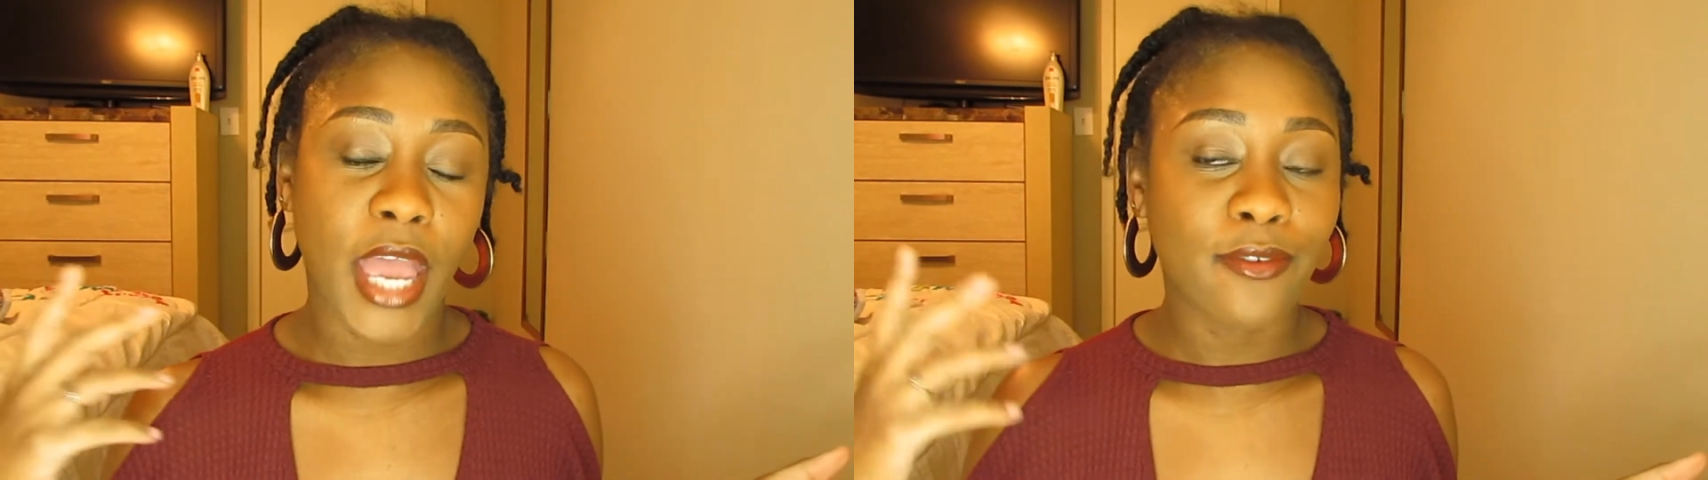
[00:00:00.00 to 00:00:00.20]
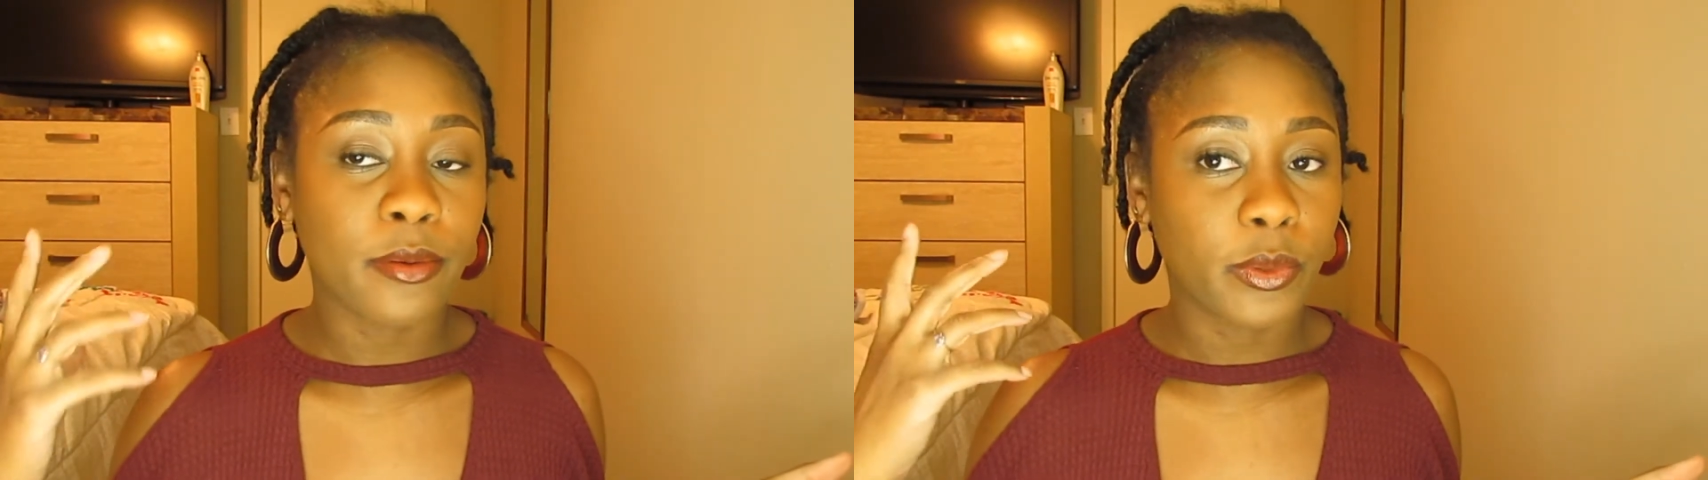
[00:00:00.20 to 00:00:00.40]

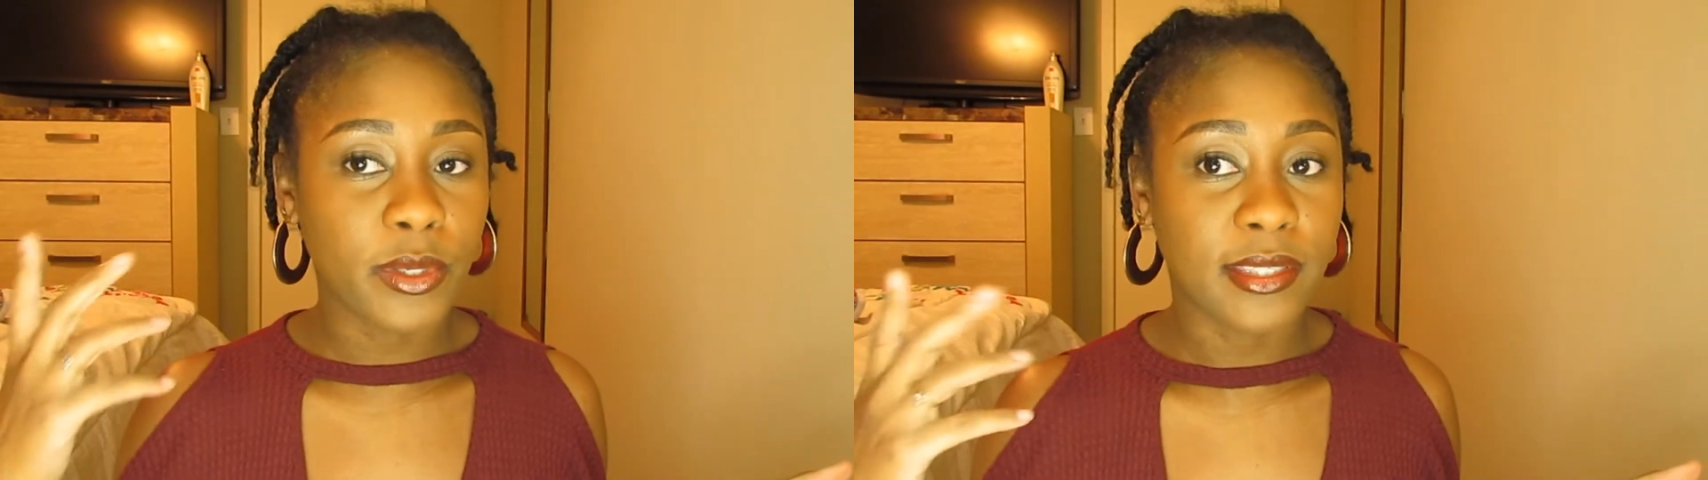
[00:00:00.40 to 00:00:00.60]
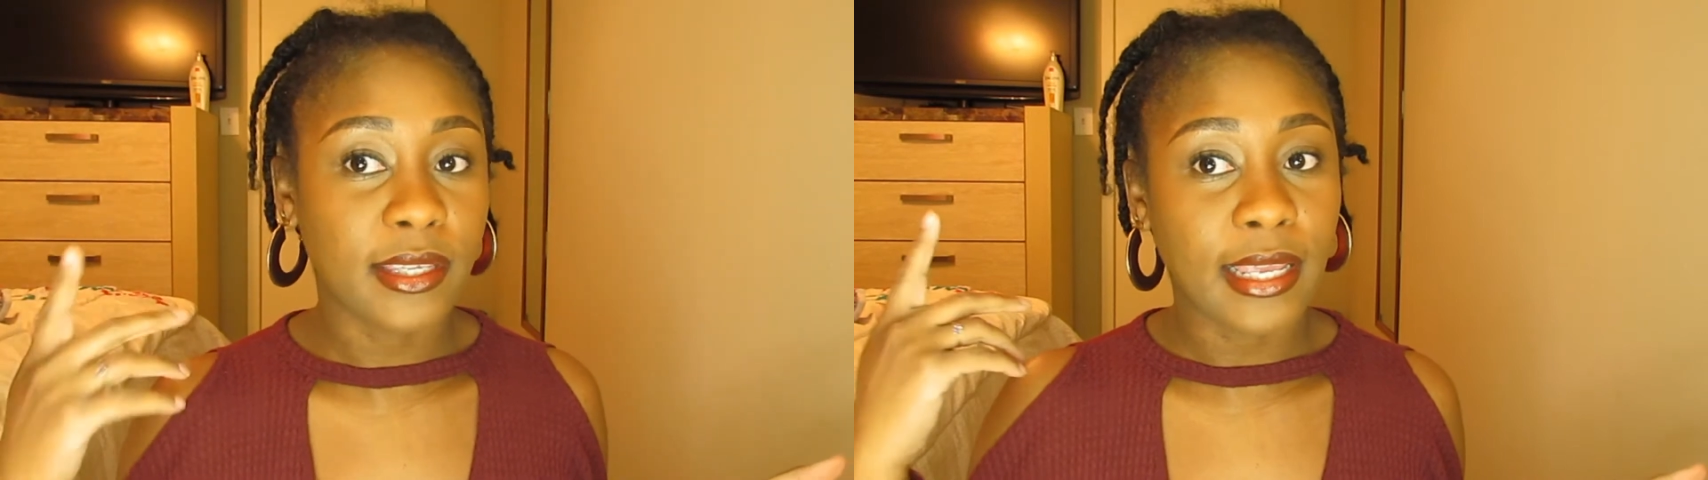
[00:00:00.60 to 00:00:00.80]
them
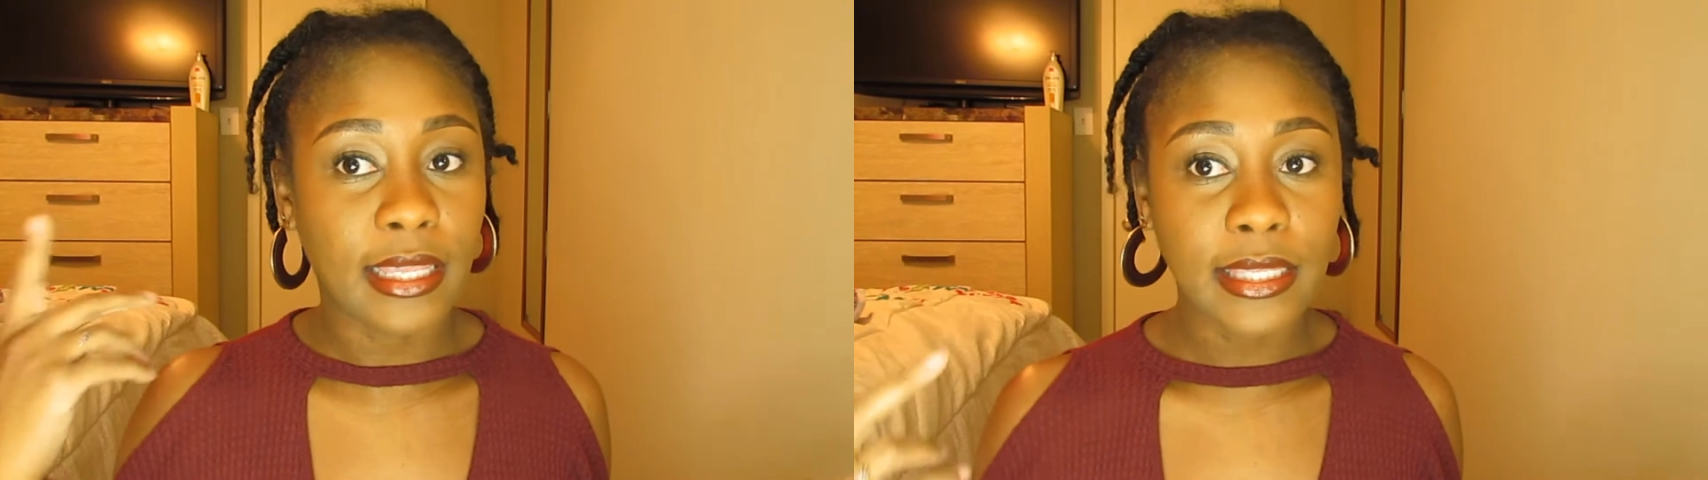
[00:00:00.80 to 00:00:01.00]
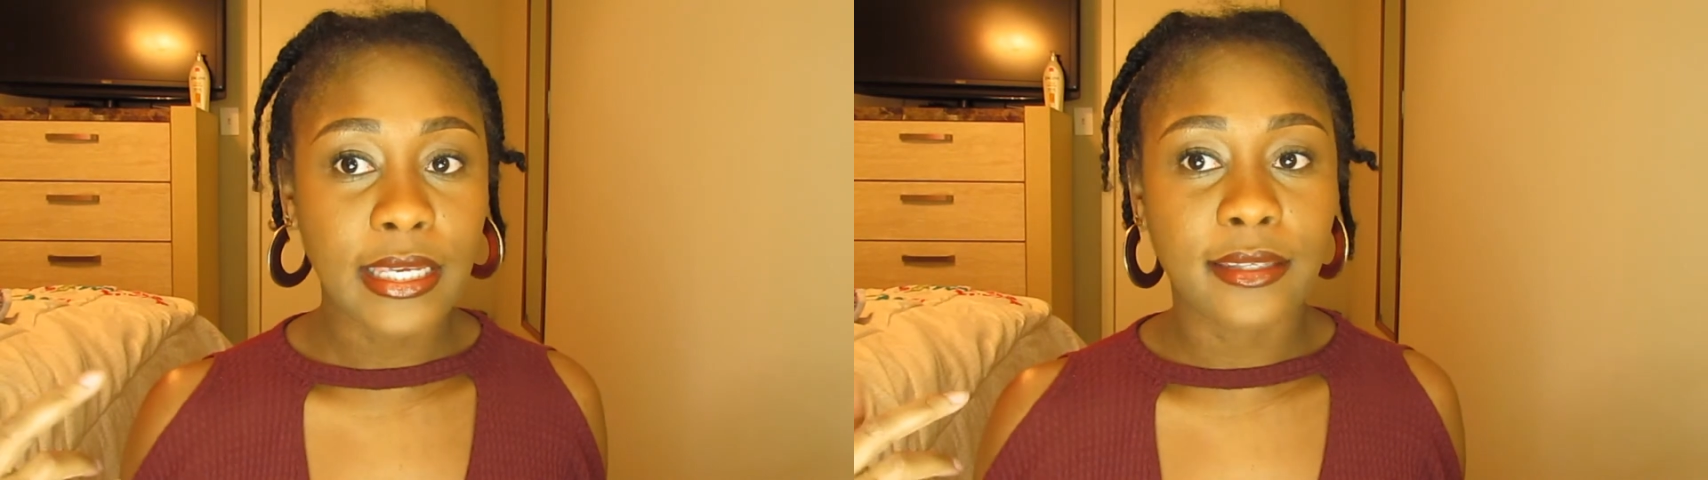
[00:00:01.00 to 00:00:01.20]
twisted
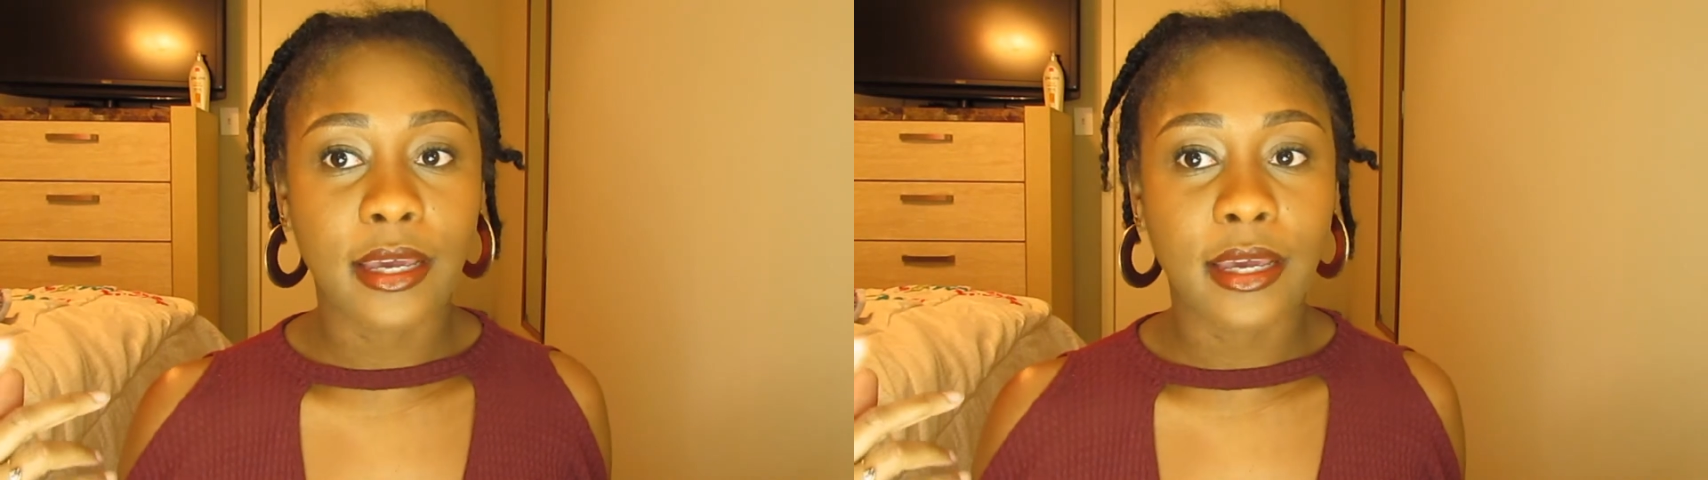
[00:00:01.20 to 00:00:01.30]
like this,